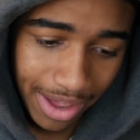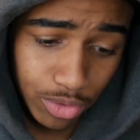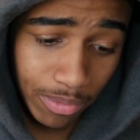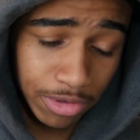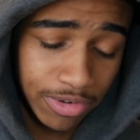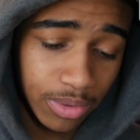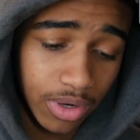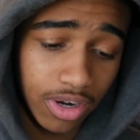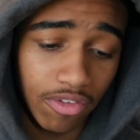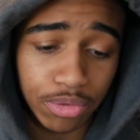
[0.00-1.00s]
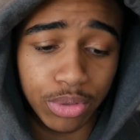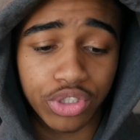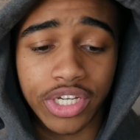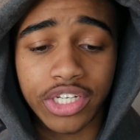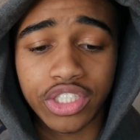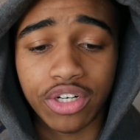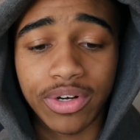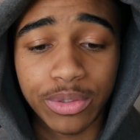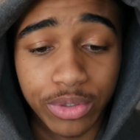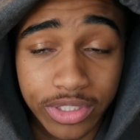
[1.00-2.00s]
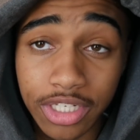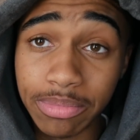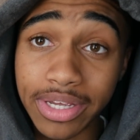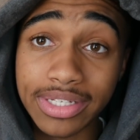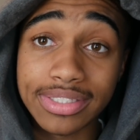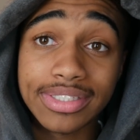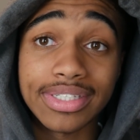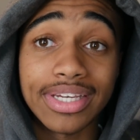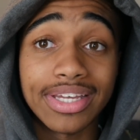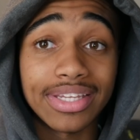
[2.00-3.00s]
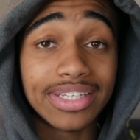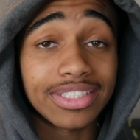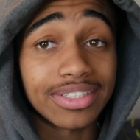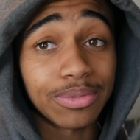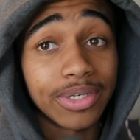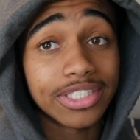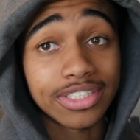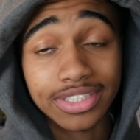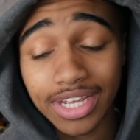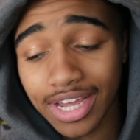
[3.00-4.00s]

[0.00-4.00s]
Have you ever felt uncomfortable changing around your teammates? That's a good question.